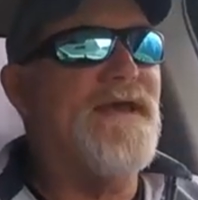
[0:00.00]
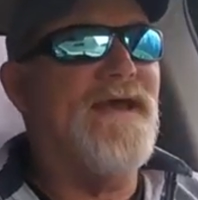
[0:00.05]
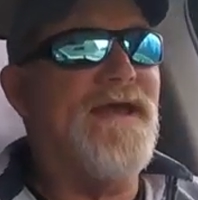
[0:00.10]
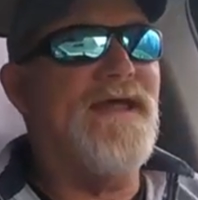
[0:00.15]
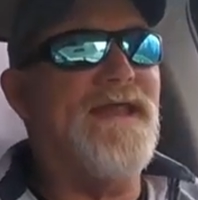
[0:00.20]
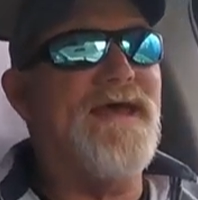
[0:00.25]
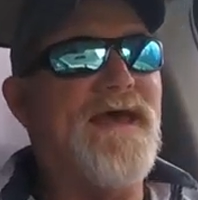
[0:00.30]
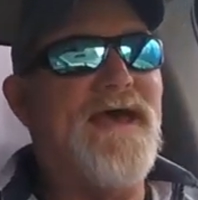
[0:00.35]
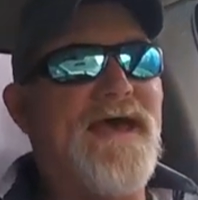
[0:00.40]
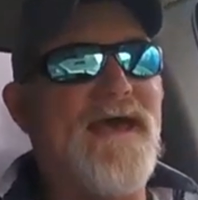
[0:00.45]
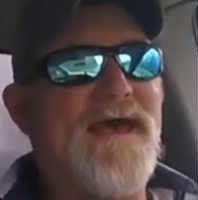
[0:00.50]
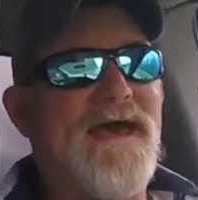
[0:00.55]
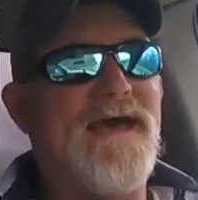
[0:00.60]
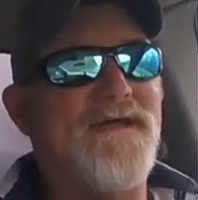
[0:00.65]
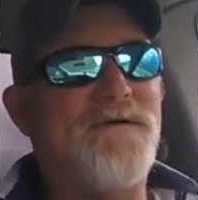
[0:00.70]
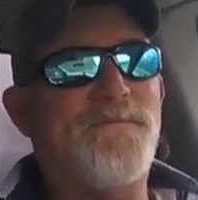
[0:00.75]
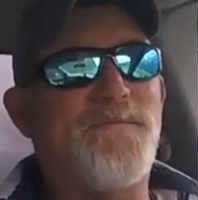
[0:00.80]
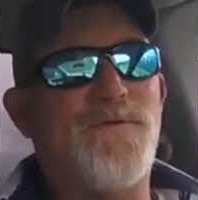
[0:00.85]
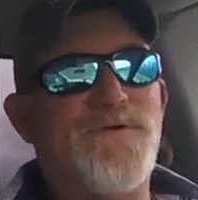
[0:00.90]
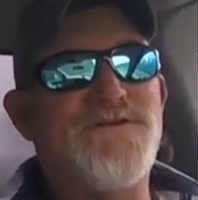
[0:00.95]
and
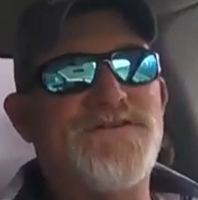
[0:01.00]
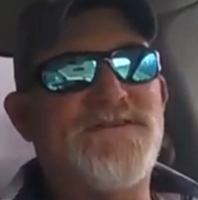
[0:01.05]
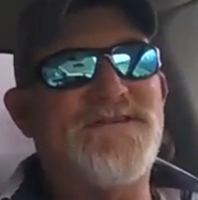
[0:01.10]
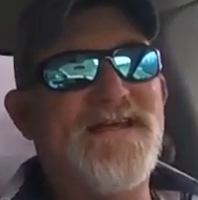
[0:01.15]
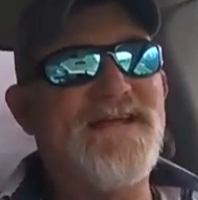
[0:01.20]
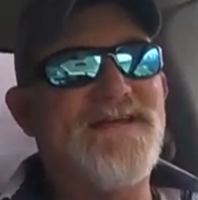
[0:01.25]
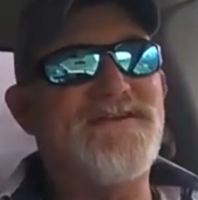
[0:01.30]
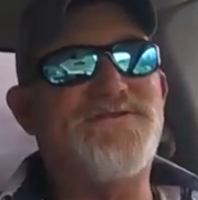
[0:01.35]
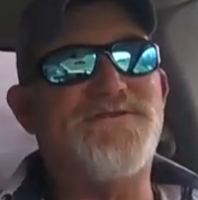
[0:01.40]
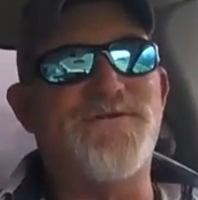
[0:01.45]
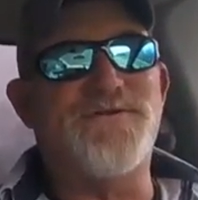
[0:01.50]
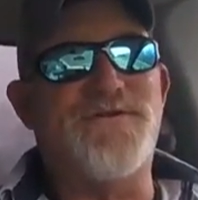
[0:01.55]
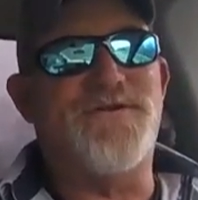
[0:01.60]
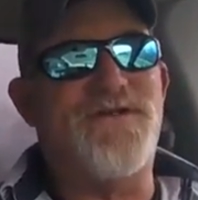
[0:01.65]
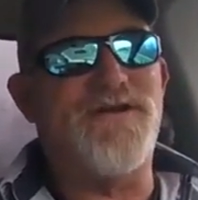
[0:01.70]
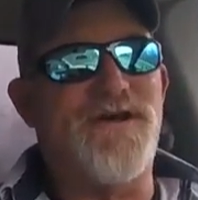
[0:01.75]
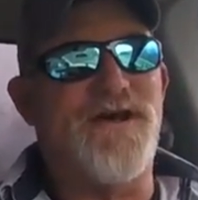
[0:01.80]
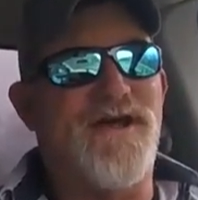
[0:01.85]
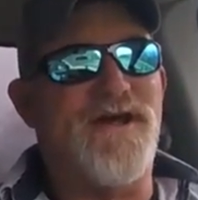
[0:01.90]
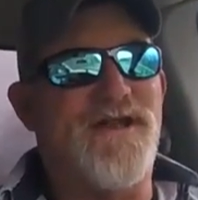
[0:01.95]
had a procedure
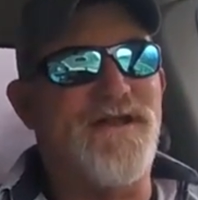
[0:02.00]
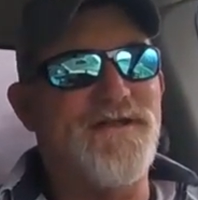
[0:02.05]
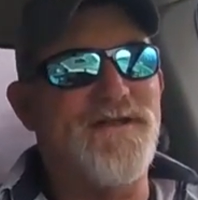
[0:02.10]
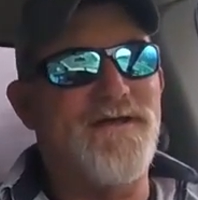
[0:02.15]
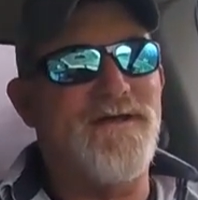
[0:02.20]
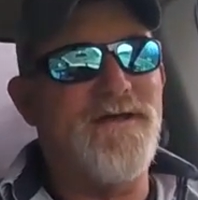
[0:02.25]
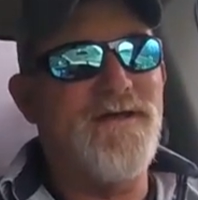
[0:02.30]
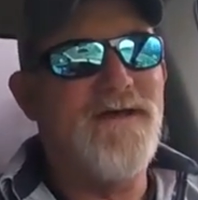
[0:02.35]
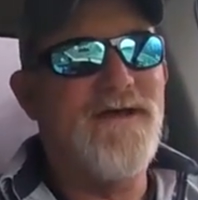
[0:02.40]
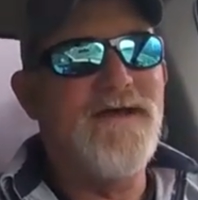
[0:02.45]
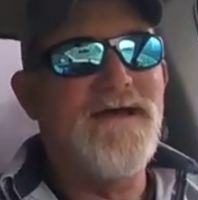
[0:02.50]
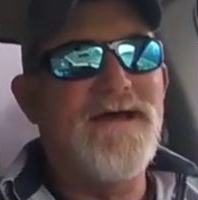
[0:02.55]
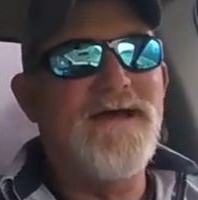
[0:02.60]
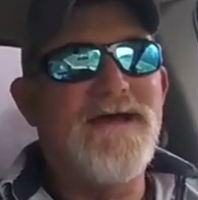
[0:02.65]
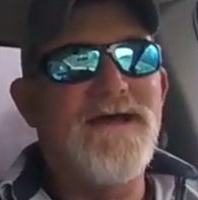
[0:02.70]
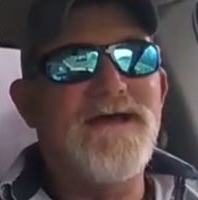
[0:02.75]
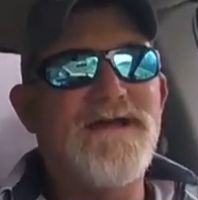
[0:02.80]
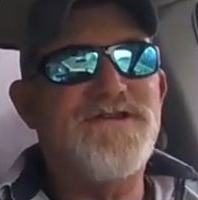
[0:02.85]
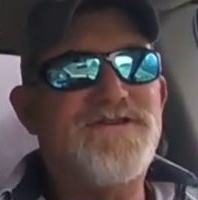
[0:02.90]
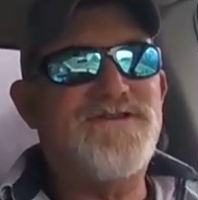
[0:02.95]

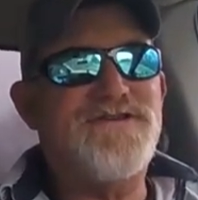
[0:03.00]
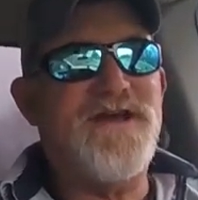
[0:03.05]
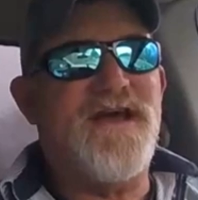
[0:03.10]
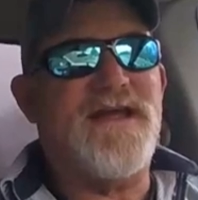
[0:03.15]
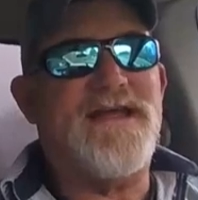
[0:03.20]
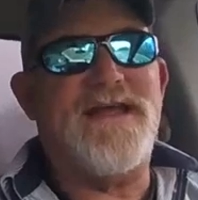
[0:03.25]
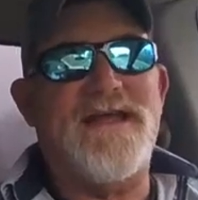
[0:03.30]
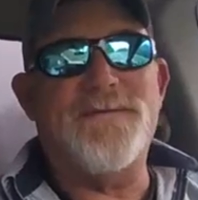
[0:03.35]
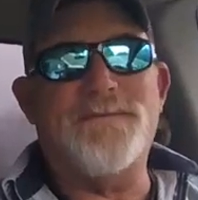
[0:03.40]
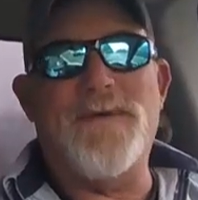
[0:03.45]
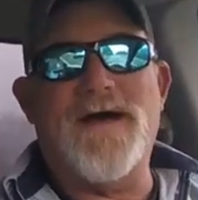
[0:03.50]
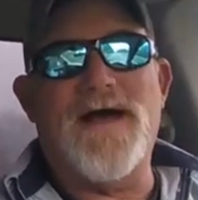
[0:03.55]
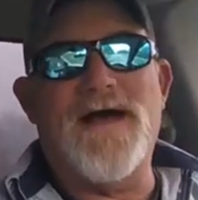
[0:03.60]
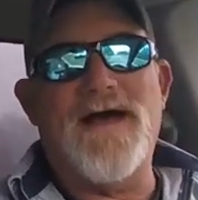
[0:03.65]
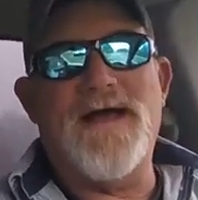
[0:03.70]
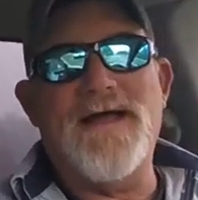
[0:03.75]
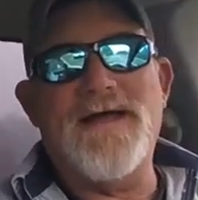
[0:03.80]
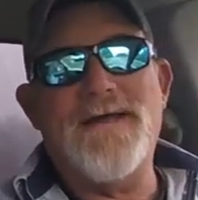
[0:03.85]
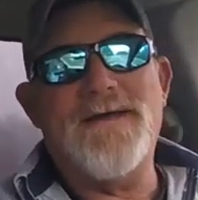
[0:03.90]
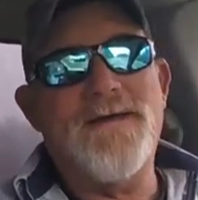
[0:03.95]
done checking
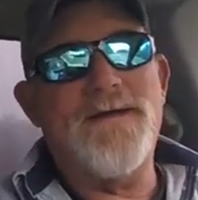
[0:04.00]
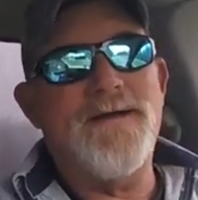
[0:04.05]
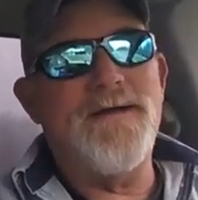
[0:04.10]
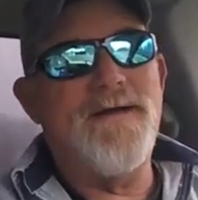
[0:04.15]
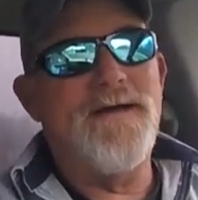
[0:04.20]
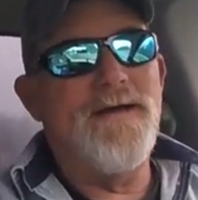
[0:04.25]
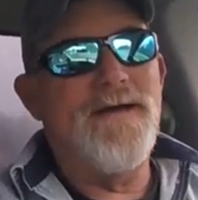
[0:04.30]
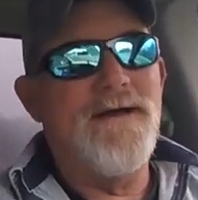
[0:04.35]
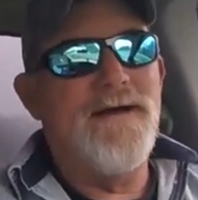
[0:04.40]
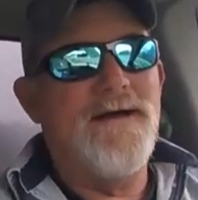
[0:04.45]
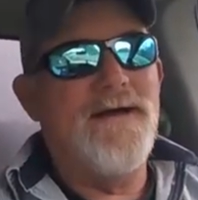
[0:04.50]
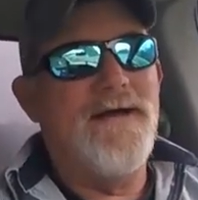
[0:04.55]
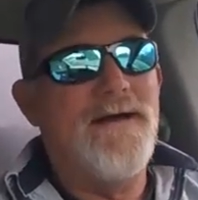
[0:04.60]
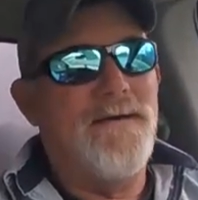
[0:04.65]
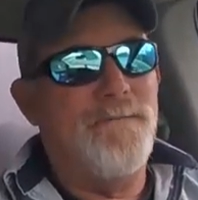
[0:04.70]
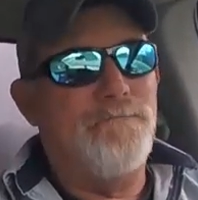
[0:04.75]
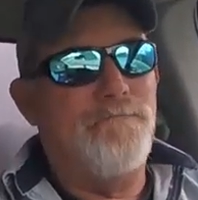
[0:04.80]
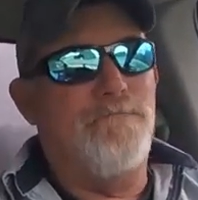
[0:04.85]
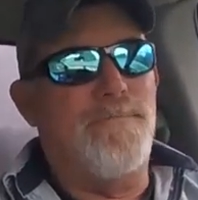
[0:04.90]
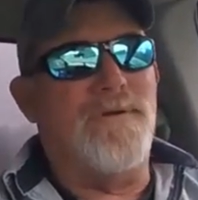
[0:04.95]
my
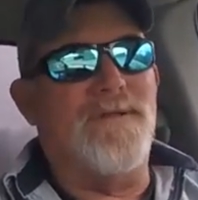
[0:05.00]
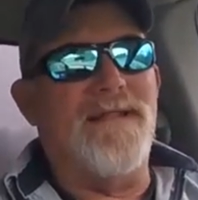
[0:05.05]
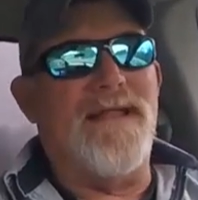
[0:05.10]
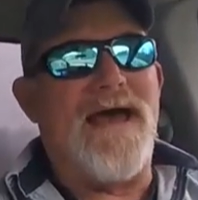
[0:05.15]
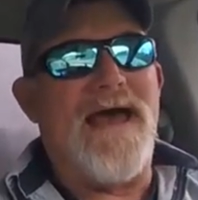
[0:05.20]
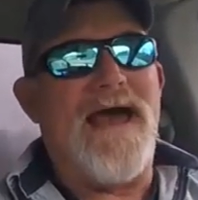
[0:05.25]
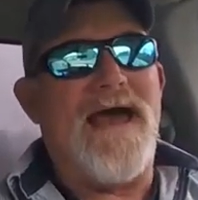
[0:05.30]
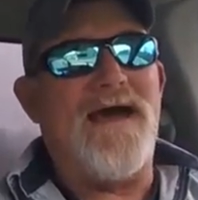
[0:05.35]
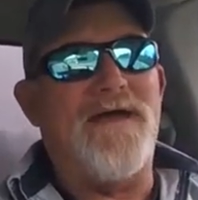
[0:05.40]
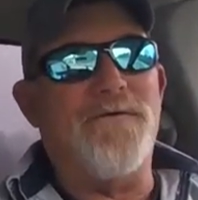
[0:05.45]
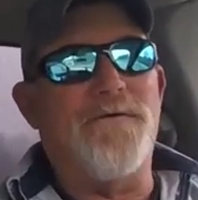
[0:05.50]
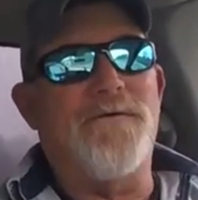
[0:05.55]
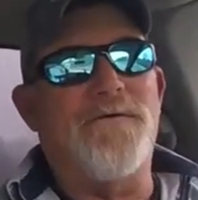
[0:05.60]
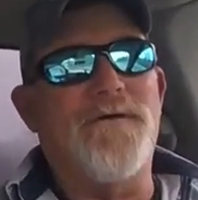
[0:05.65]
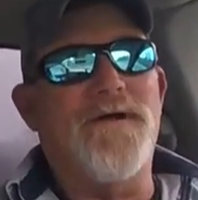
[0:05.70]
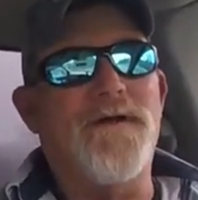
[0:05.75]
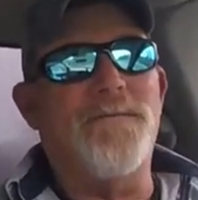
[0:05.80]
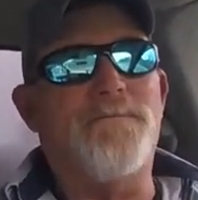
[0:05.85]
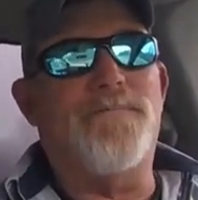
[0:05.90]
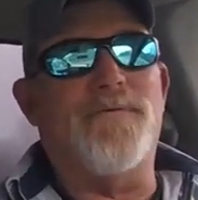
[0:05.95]

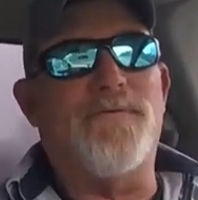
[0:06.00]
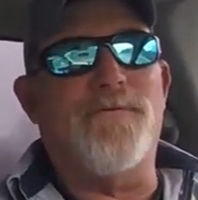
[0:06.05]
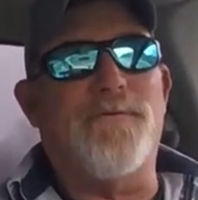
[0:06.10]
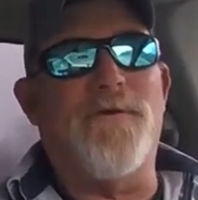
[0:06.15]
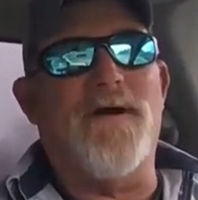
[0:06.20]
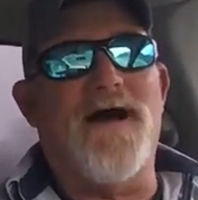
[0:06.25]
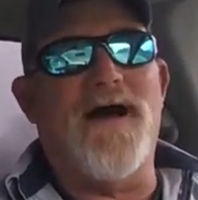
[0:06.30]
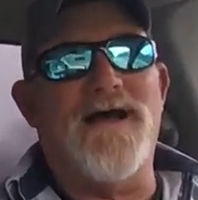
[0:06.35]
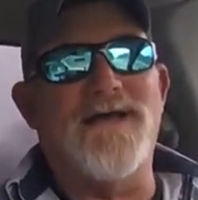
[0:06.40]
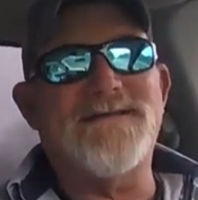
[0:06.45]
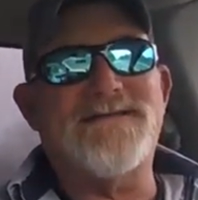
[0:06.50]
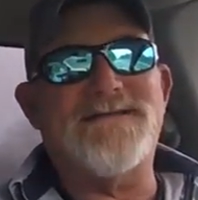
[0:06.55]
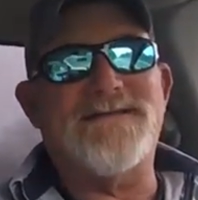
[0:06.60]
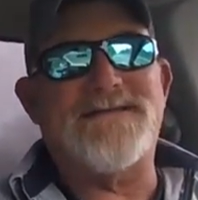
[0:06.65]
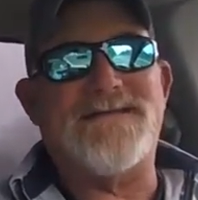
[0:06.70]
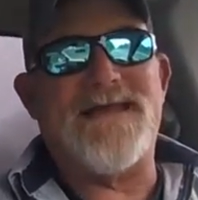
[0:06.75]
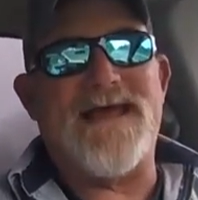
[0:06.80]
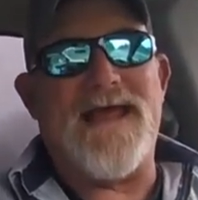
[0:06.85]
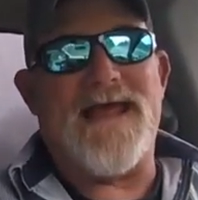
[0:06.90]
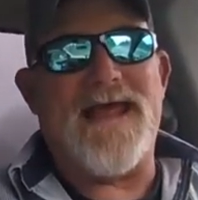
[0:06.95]
bladder and
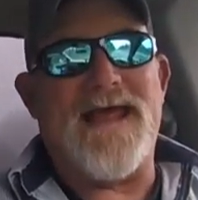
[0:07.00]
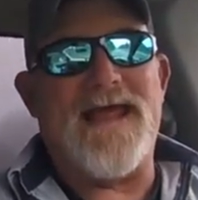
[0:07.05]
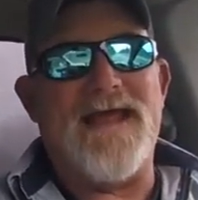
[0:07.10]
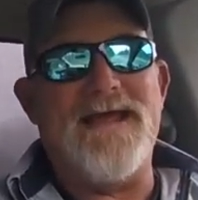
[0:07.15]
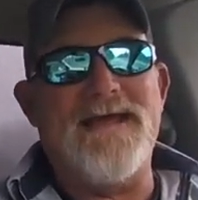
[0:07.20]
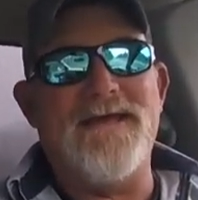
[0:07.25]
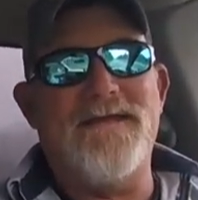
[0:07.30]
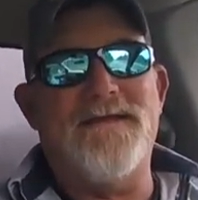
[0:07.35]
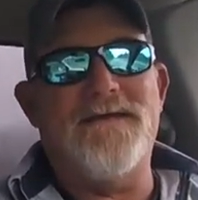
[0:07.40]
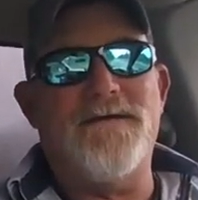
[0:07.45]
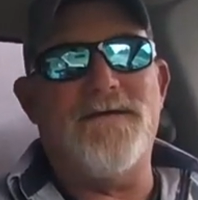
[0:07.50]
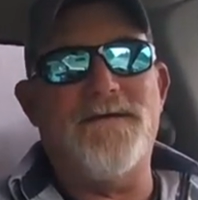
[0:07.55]
prostate.